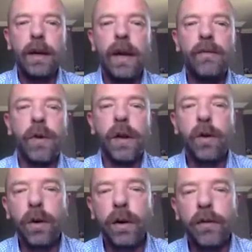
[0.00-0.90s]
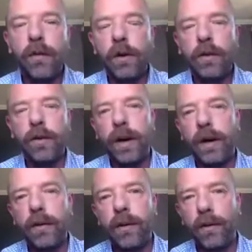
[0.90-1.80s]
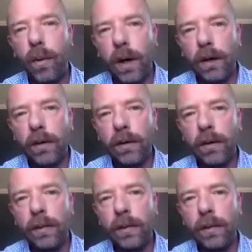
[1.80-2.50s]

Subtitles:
that have recurring structural variants as well.